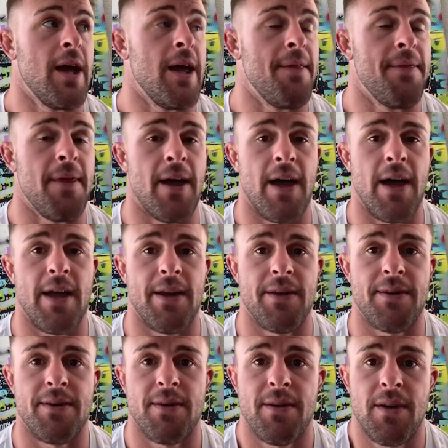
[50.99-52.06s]
And
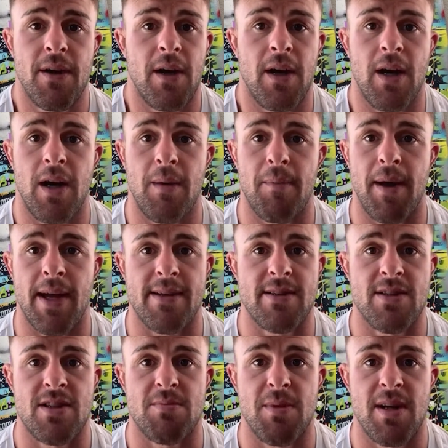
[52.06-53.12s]
then I
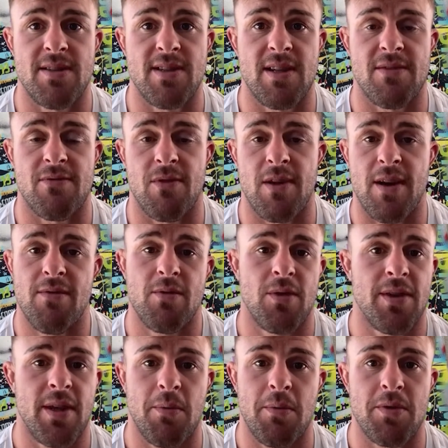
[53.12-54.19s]
guess it just made sense for
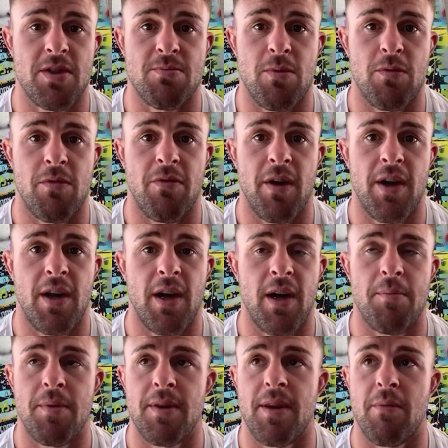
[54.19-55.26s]
everyone that we just moved the fight
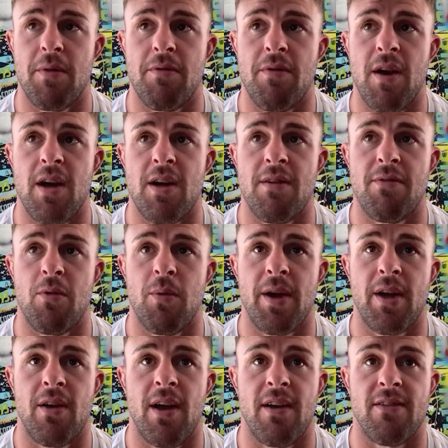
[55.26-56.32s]
up, and then we'd fight at a different
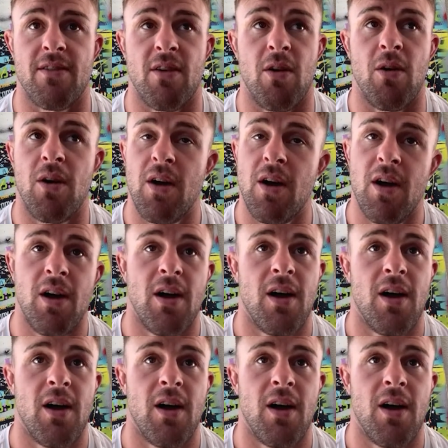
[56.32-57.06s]
weight class. So,